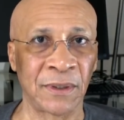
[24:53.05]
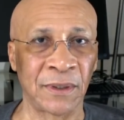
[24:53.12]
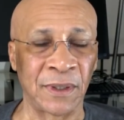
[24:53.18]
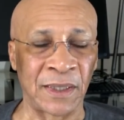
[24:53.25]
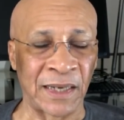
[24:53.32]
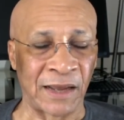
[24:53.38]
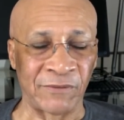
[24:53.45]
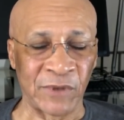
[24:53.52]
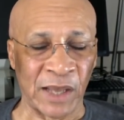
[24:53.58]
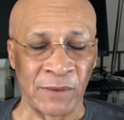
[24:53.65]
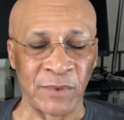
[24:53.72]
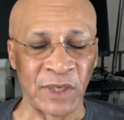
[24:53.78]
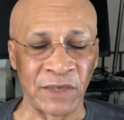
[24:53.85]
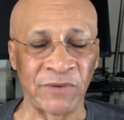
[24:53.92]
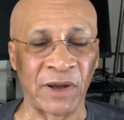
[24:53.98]
And I
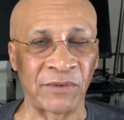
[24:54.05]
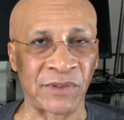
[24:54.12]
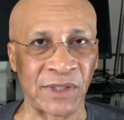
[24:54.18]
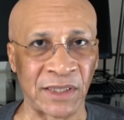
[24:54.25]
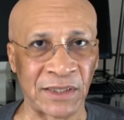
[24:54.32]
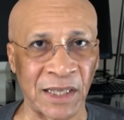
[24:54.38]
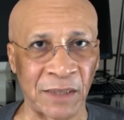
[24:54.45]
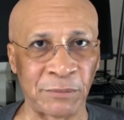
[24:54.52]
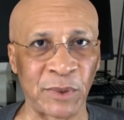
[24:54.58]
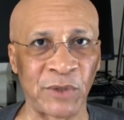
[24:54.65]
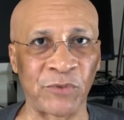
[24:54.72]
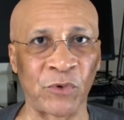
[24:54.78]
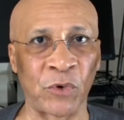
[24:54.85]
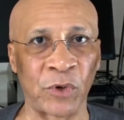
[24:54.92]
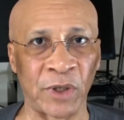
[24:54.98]
believe I've said that
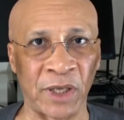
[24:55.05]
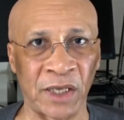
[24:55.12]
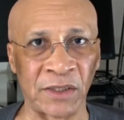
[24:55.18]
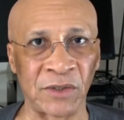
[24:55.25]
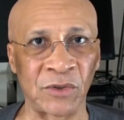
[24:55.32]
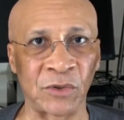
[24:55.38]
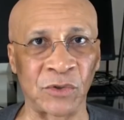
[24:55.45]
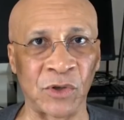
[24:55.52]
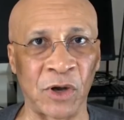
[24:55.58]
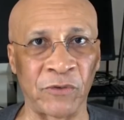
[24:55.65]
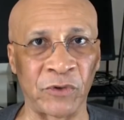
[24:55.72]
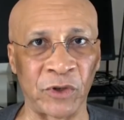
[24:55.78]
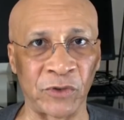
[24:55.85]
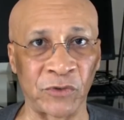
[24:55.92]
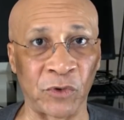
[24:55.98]
before, against those
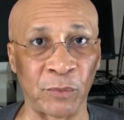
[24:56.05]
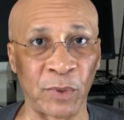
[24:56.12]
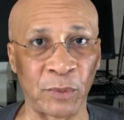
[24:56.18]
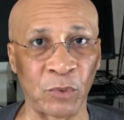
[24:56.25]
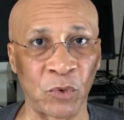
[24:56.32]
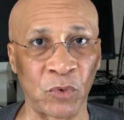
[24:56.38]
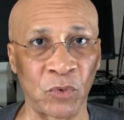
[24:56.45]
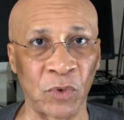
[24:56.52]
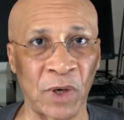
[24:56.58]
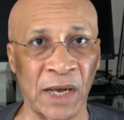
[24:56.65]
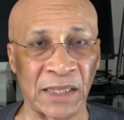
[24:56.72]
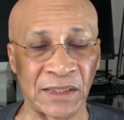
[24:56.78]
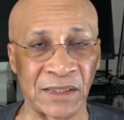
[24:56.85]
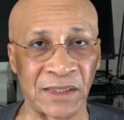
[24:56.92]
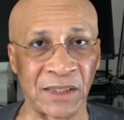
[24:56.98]
governors, from people who
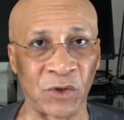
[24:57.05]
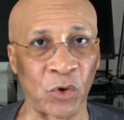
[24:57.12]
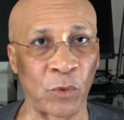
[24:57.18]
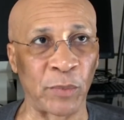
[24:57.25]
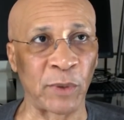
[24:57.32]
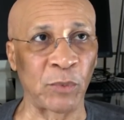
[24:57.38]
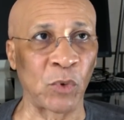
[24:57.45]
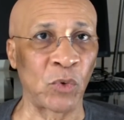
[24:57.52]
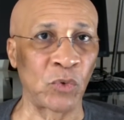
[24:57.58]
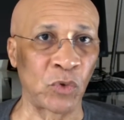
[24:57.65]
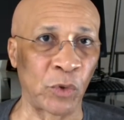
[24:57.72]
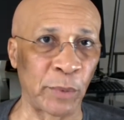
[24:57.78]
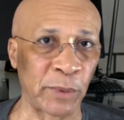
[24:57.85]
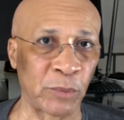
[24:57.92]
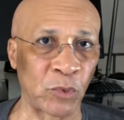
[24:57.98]
got sick, or people who know
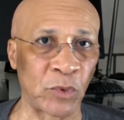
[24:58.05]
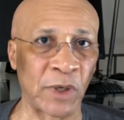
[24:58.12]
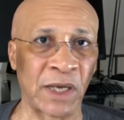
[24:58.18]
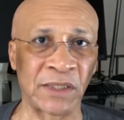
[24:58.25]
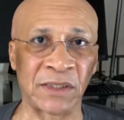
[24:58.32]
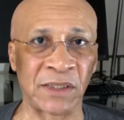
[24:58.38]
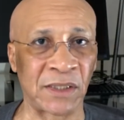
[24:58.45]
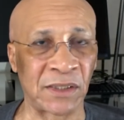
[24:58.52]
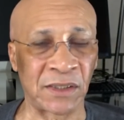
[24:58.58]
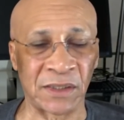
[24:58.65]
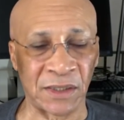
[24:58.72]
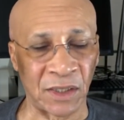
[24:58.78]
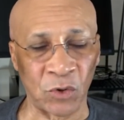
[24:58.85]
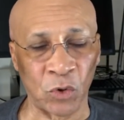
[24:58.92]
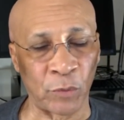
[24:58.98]
people who got
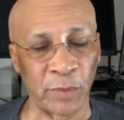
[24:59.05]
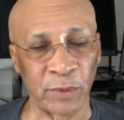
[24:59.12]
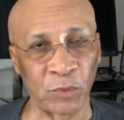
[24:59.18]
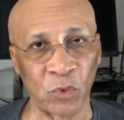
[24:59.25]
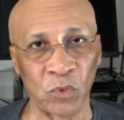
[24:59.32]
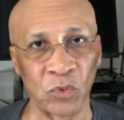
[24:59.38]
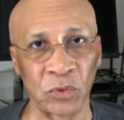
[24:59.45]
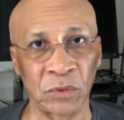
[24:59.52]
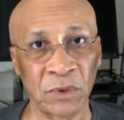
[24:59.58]
sick, or people who